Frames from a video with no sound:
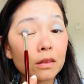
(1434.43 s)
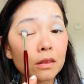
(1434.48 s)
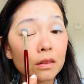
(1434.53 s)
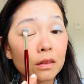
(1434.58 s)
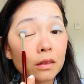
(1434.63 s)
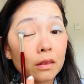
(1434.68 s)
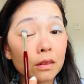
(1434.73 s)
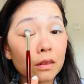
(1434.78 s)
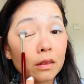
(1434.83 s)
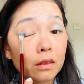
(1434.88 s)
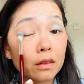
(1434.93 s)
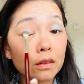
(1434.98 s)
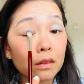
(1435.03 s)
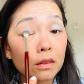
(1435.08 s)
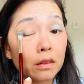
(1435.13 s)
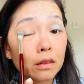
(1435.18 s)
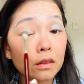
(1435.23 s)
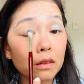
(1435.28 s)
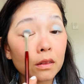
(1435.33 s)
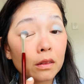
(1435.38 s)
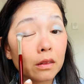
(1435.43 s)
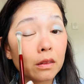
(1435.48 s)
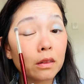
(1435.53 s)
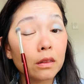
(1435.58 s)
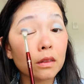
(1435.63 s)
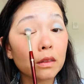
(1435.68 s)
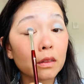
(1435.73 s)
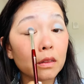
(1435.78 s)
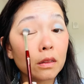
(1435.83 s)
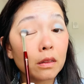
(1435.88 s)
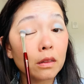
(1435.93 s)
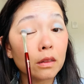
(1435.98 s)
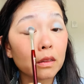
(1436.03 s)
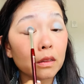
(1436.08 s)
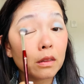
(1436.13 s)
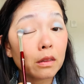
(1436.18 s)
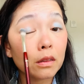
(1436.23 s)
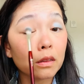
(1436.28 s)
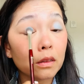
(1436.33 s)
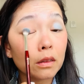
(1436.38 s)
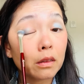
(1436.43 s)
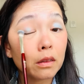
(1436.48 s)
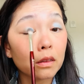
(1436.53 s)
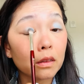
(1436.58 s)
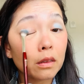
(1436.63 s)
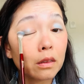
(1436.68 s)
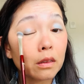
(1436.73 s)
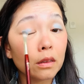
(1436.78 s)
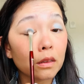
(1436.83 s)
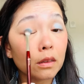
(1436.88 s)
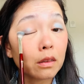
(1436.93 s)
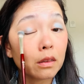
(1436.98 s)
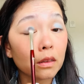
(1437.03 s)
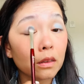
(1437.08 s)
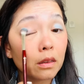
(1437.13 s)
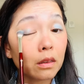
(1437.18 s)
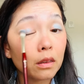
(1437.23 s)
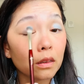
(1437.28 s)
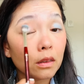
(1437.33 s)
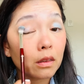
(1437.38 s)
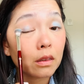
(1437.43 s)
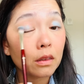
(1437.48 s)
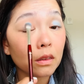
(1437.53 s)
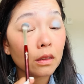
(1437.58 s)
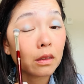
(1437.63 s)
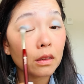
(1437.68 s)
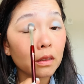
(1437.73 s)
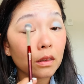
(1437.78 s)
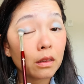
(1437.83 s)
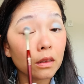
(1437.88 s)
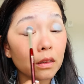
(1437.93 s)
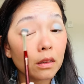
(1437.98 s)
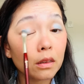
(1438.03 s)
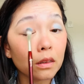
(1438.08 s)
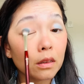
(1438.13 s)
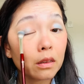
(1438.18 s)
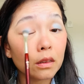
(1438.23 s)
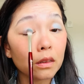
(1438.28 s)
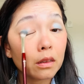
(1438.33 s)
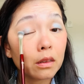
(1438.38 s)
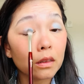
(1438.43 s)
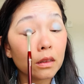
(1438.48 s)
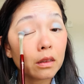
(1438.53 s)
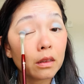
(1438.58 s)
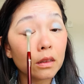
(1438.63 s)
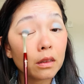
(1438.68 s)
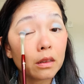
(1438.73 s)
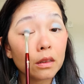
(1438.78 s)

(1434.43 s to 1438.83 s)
No one is speaking in this clip.